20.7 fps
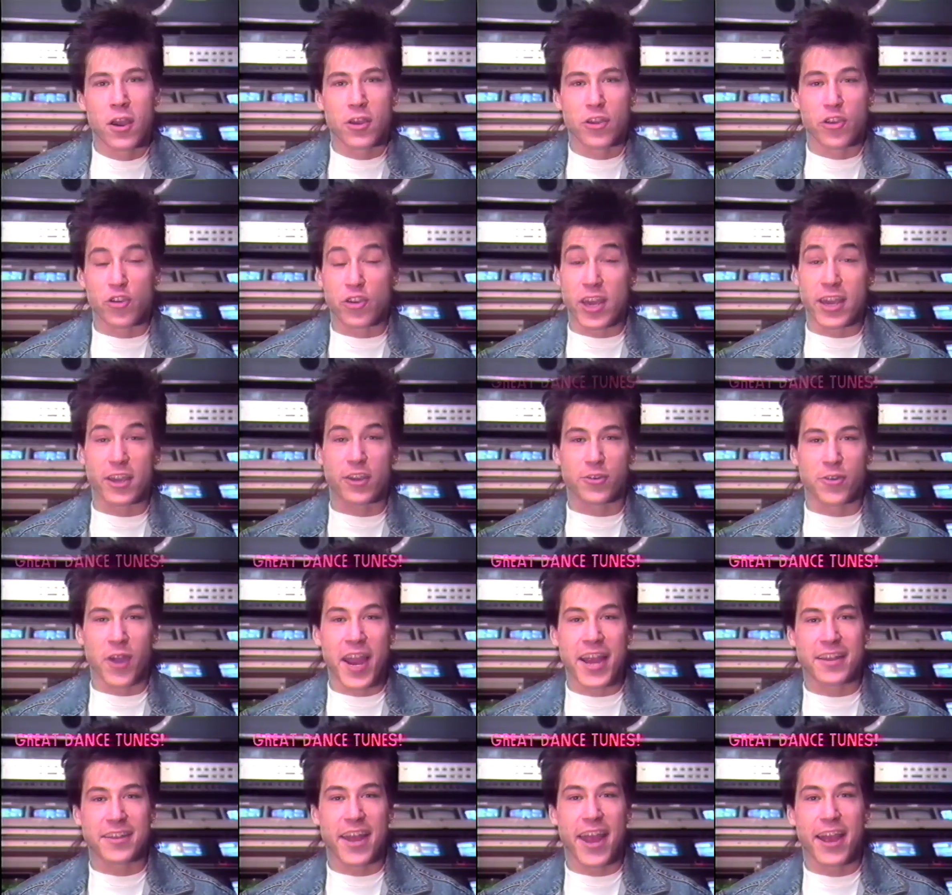You get
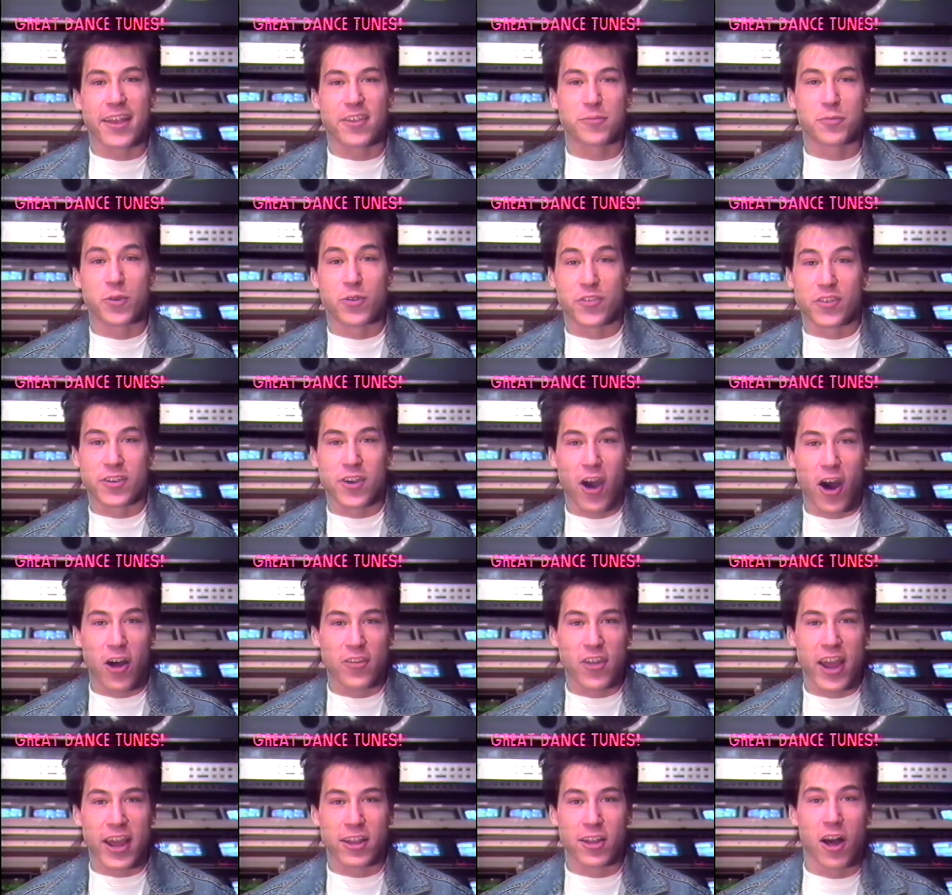great dance music all
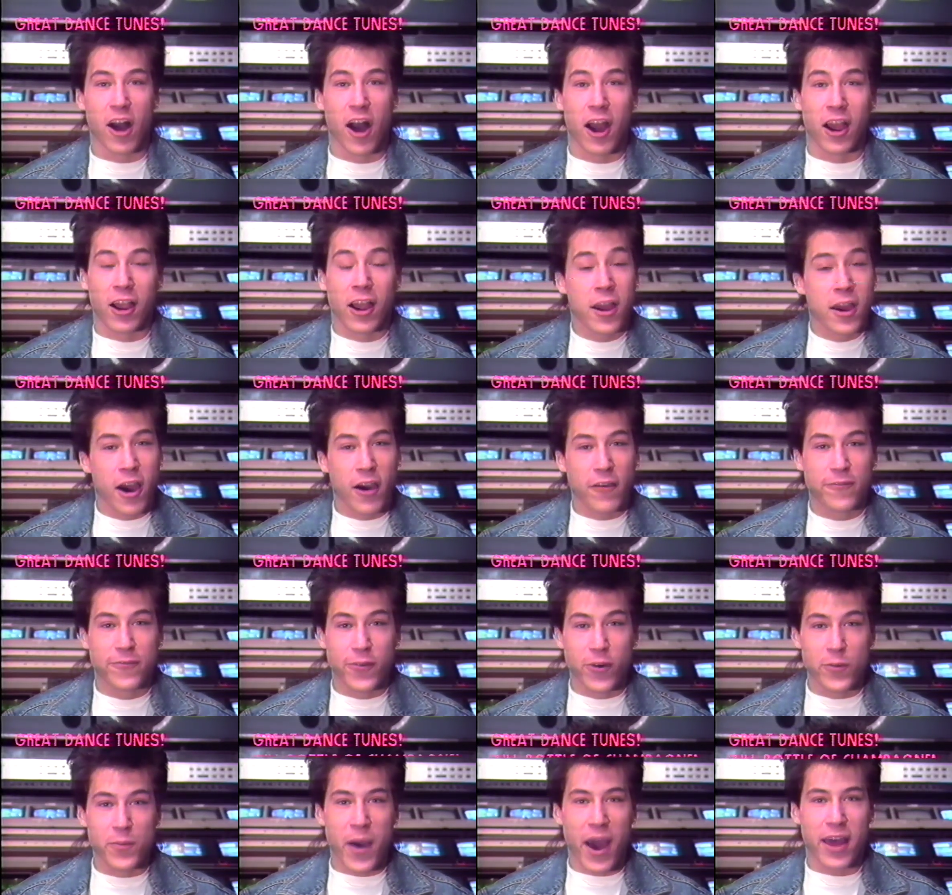night long, a
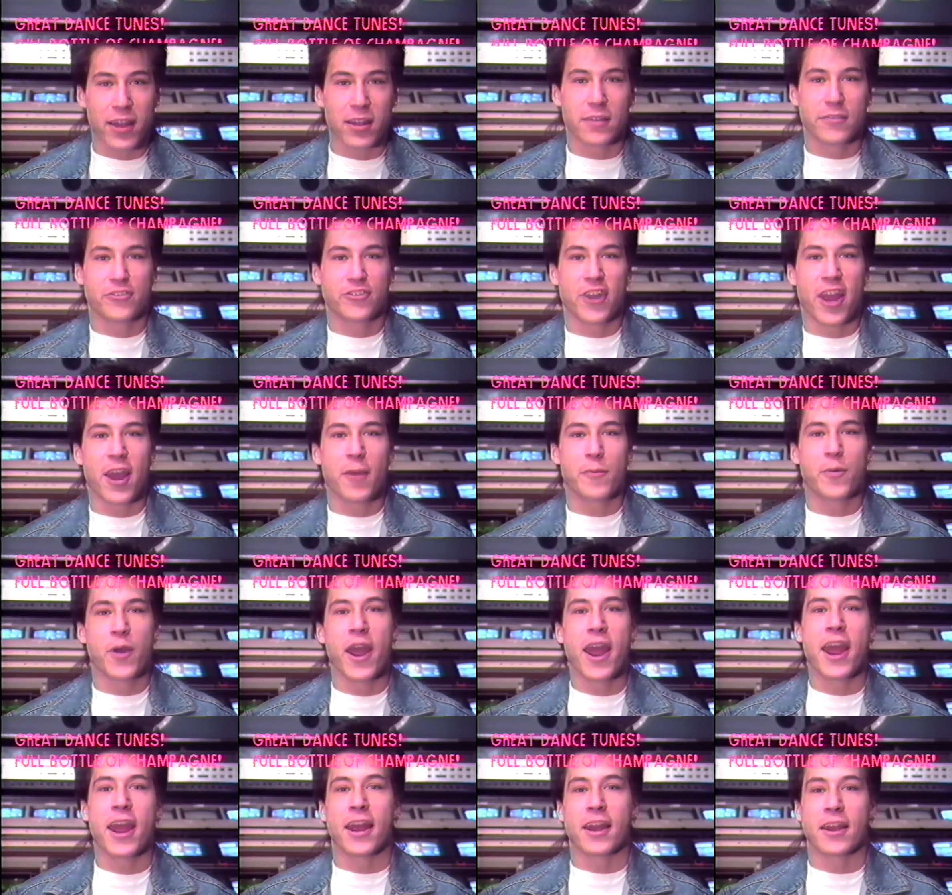full bottle of
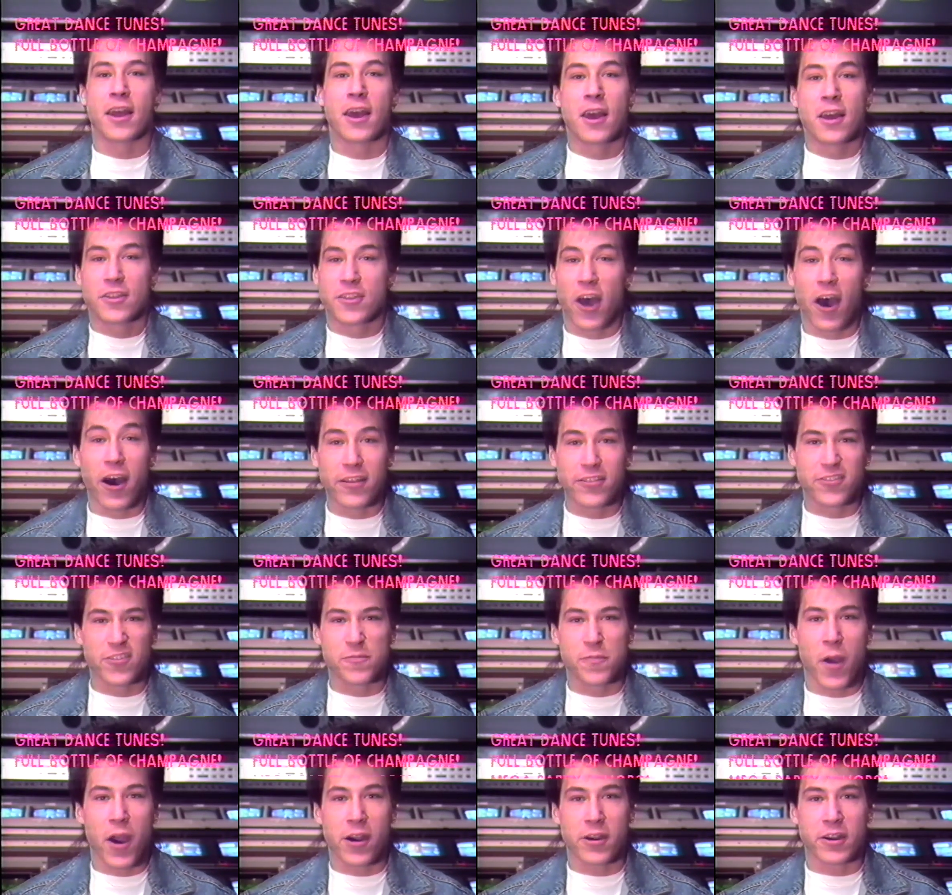champagne, tons
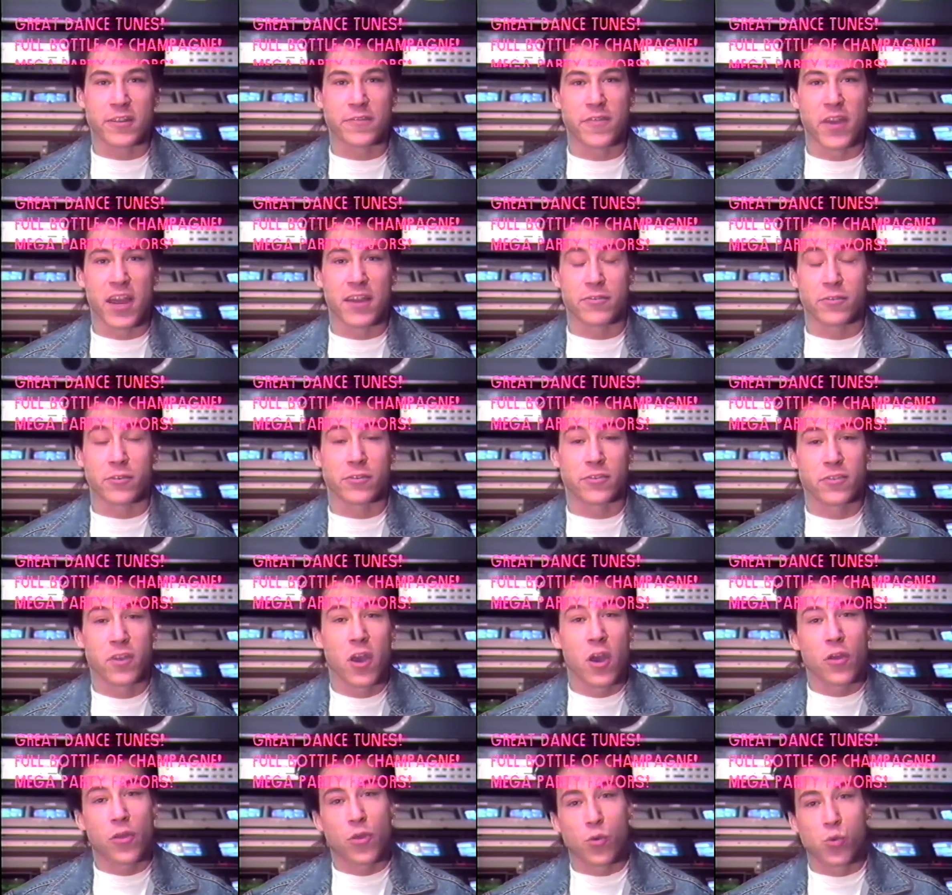of party favors,
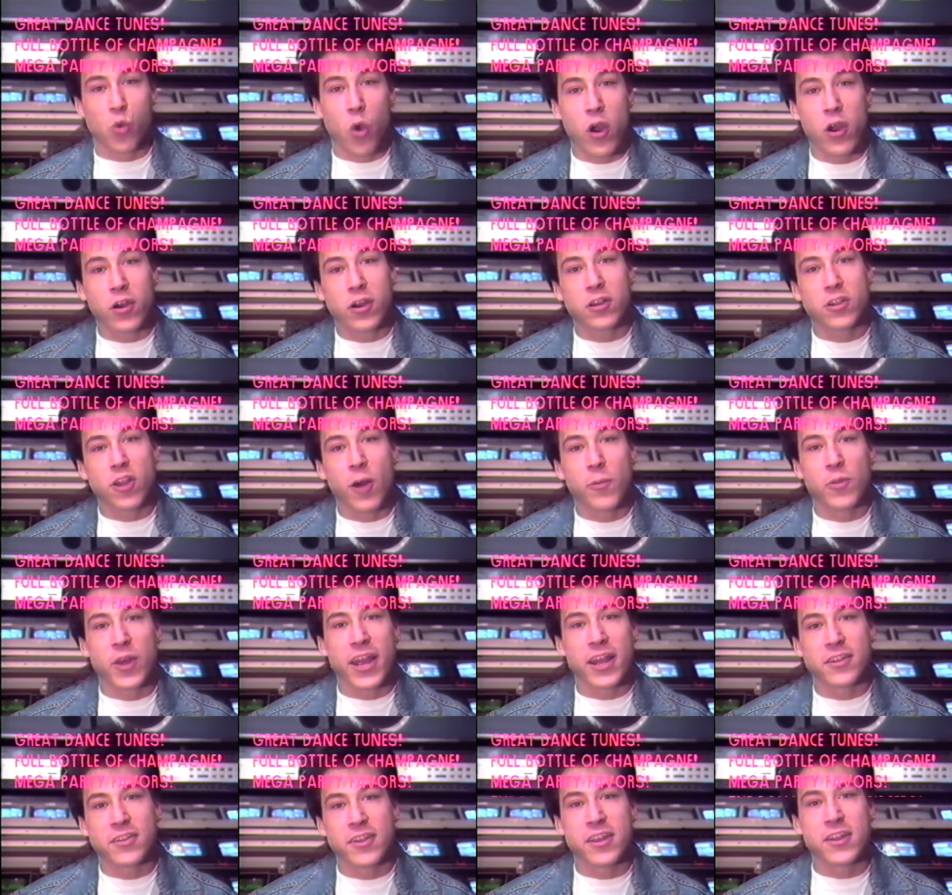the Royal
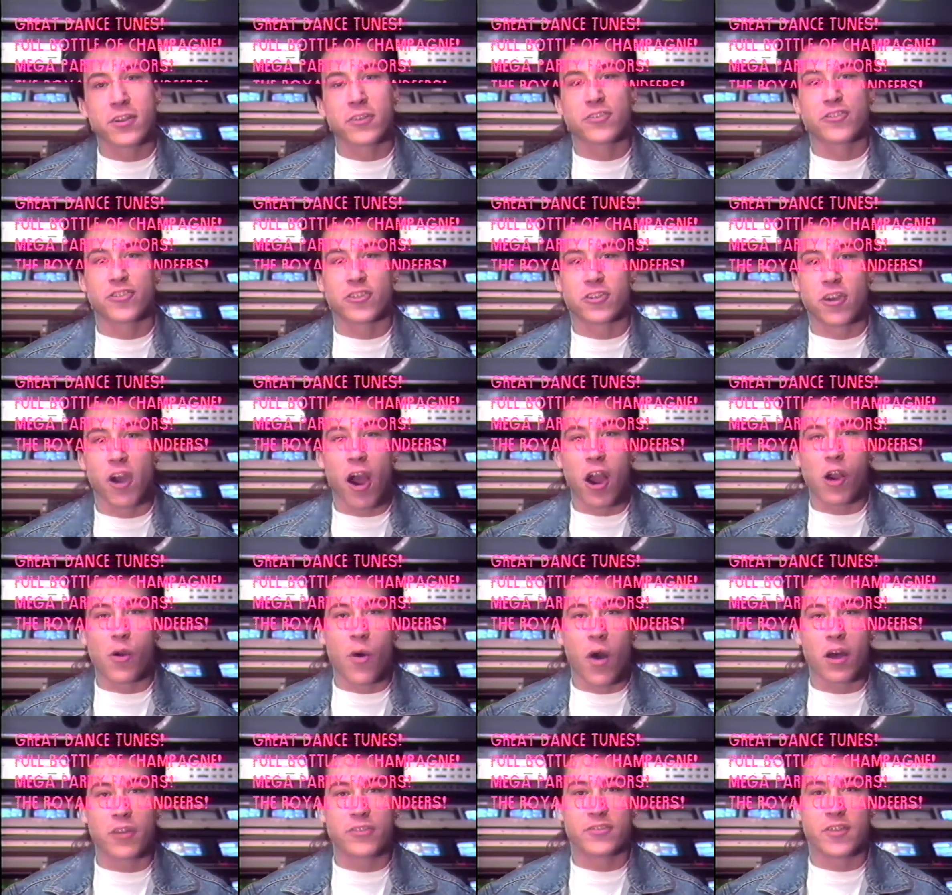Clublandiers
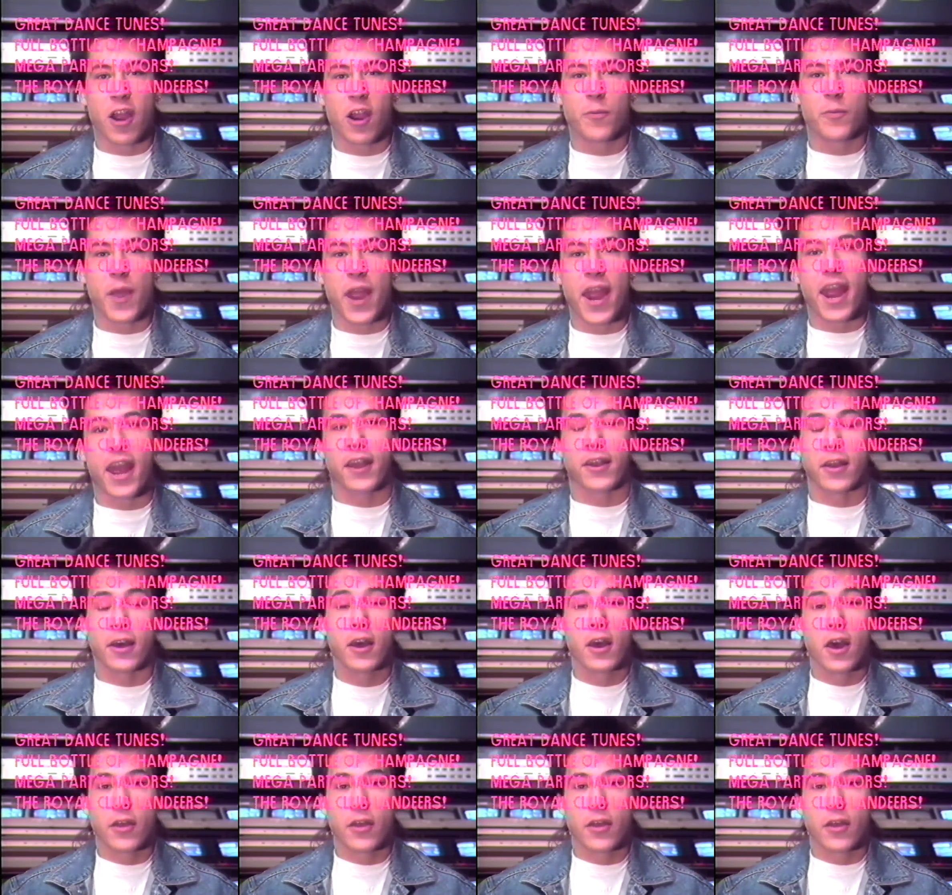Chicago All Star Band,